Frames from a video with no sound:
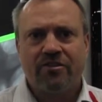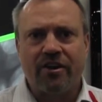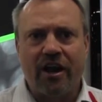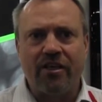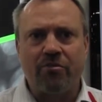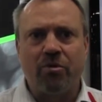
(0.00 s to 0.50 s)

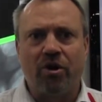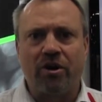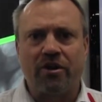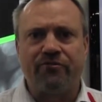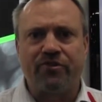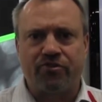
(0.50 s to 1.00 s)
Today the
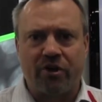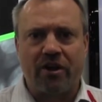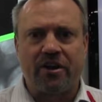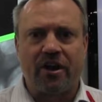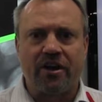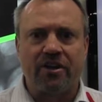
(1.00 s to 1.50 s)
market for
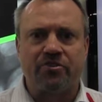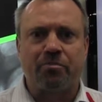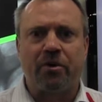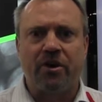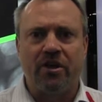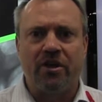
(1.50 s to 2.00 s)
straight cutting is
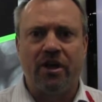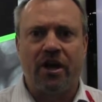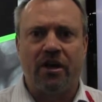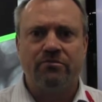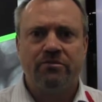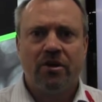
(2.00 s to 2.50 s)
pretty
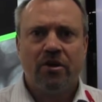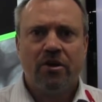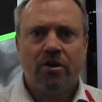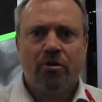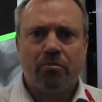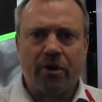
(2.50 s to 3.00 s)

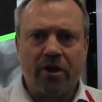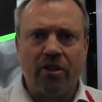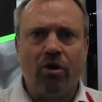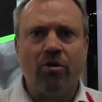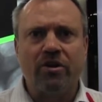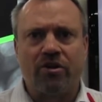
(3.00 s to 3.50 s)

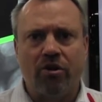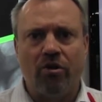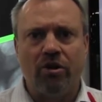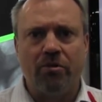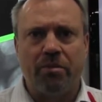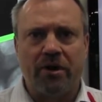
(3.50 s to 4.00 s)
low in
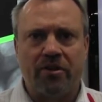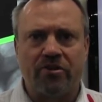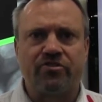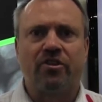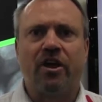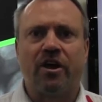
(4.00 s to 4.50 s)
canola, but
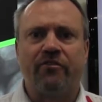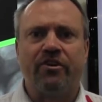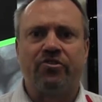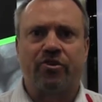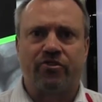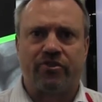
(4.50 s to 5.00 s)
there's a lot of
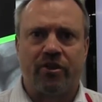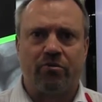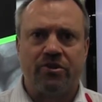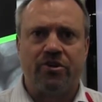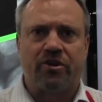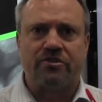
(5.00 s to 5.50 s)
interest there
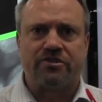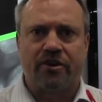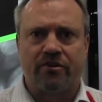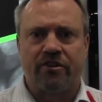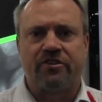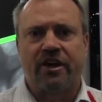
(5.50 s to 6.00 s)
when you
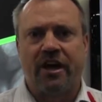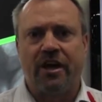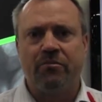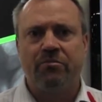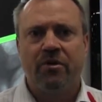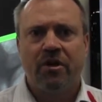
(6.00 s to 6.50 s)
consider the
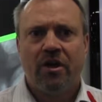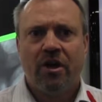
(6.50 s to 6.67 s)
time,